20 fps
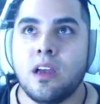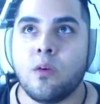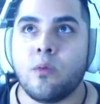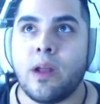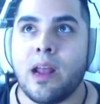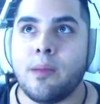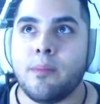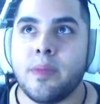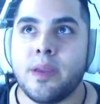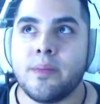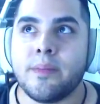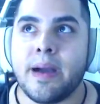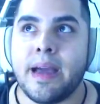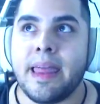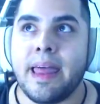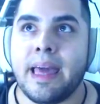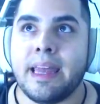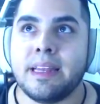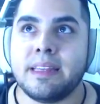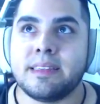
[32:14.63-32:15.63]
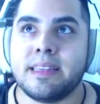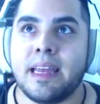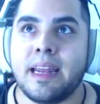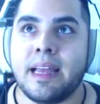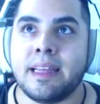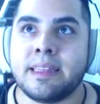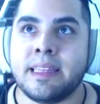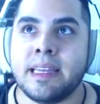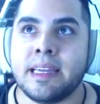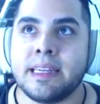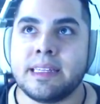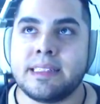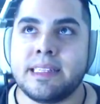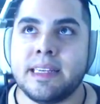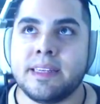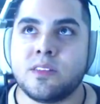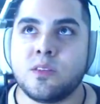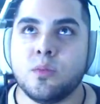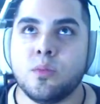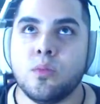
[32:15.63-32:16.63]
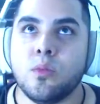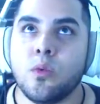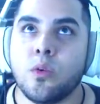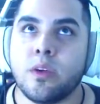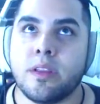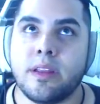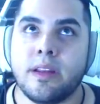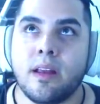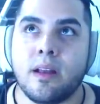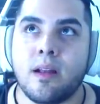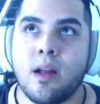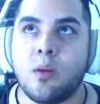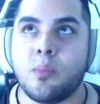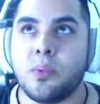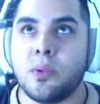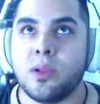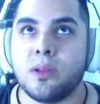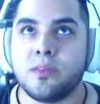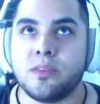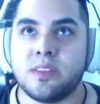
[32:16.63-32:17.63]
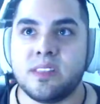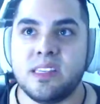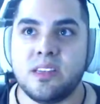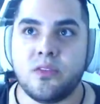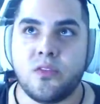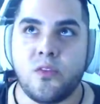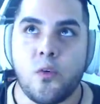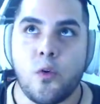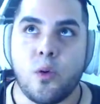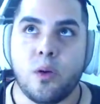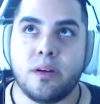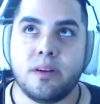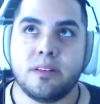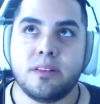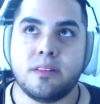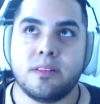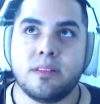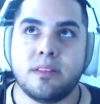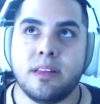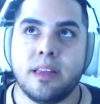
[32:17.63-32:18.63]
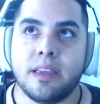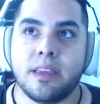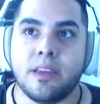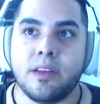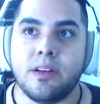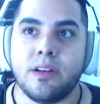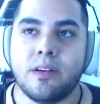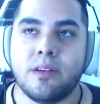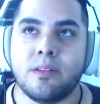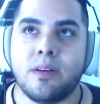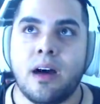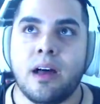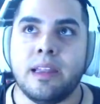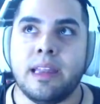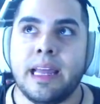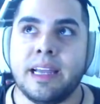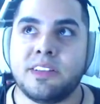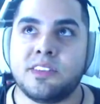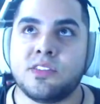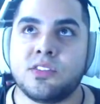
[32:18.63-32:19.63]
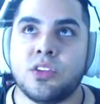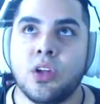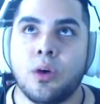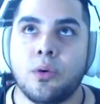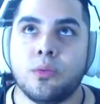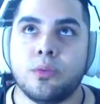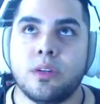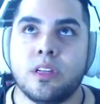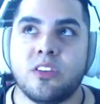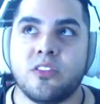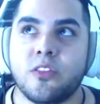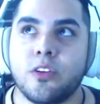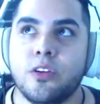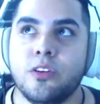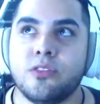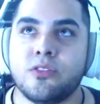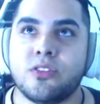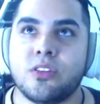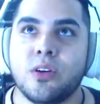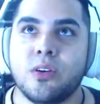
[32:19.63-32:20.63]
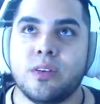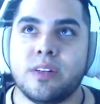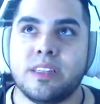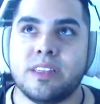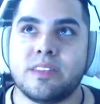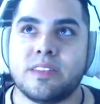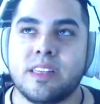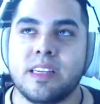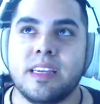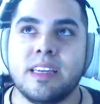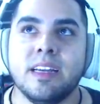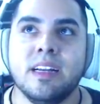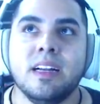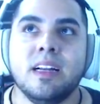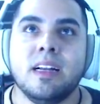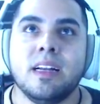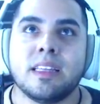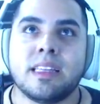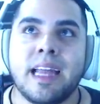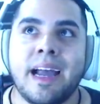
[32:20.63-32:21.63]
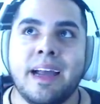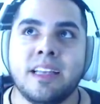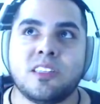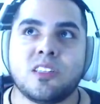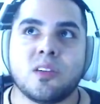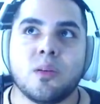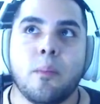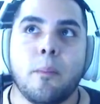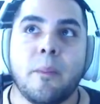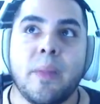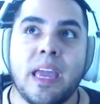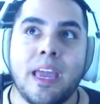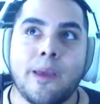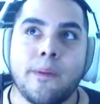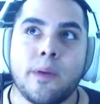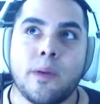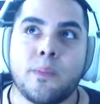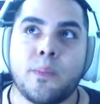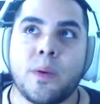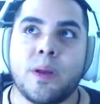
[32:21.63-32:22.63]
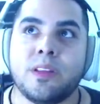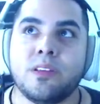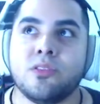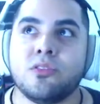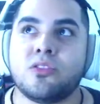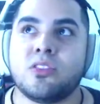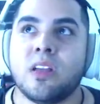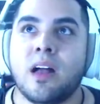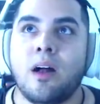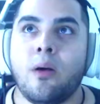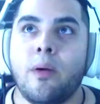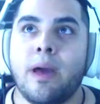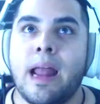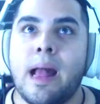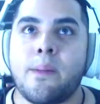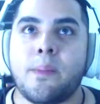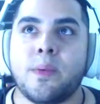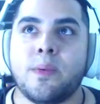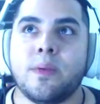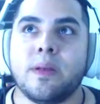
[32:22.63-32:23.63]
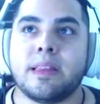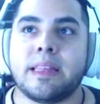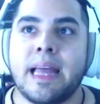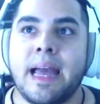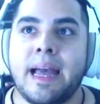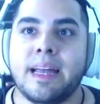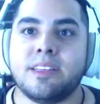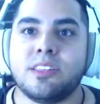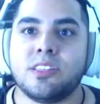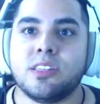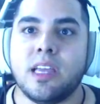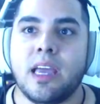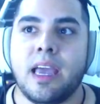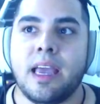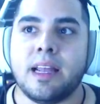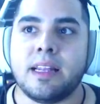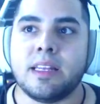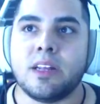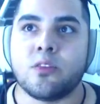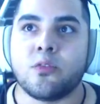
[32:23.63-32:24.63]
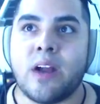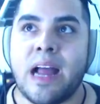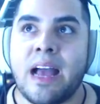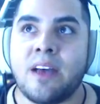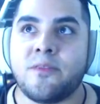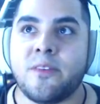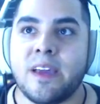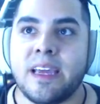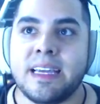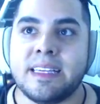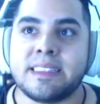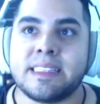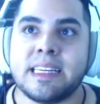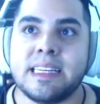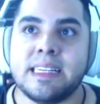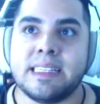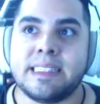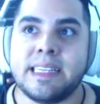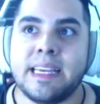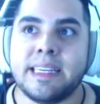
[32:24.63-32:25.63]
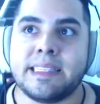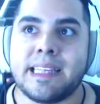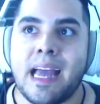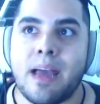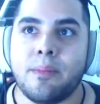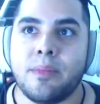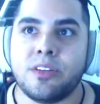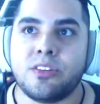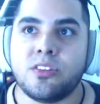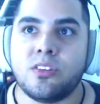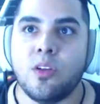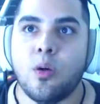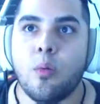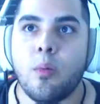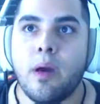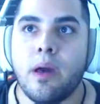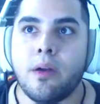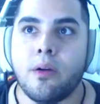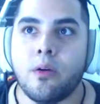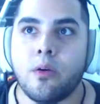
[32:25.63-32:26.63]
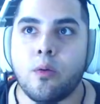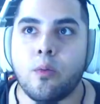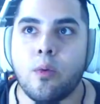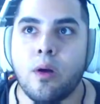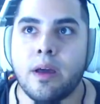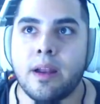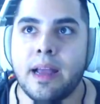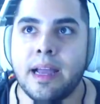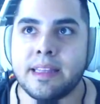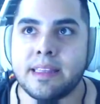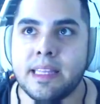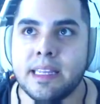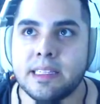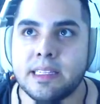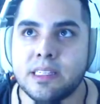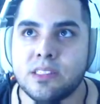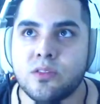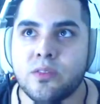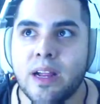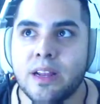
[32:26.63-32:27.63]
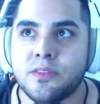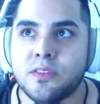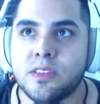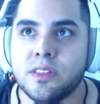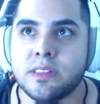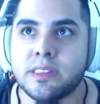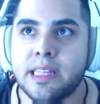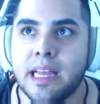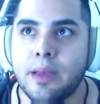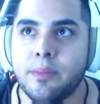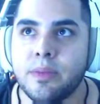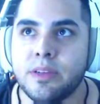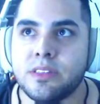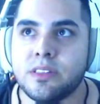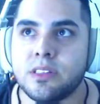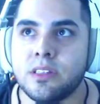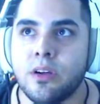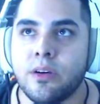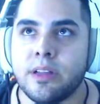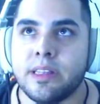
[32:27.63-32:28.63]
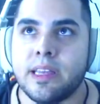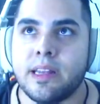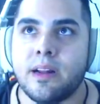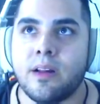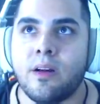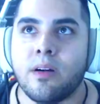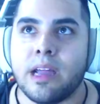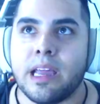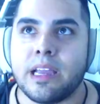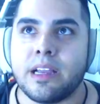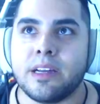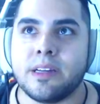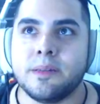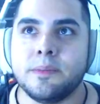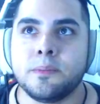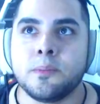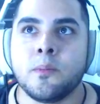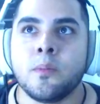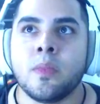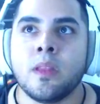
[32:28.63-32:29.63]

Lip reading: And what I mean by that is that I think it takes more than a couple of C4s, like, you know, unlike stone. If you use stone, you see thatch maybe, but you saw what happened with thatch. And the raft is gonna take damage no matter what. I think this raft took damage. No, it didn't. Okay, good.